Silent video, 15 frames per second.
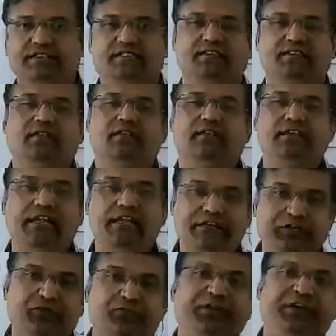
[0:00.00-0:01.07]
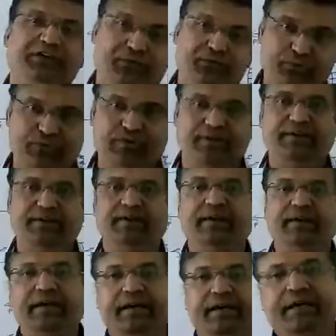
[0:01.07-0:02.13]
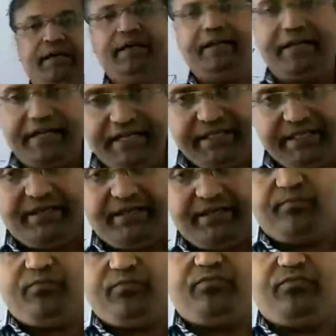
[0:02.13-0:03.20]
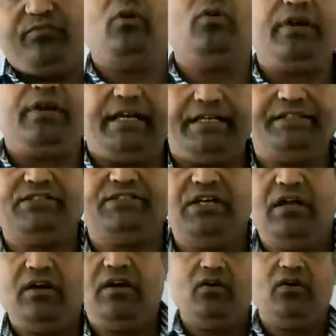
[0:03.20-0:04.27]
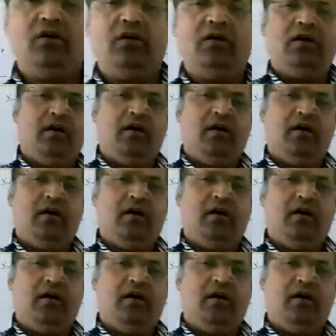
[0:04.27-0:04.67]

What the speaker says: section, that is L into V T or H.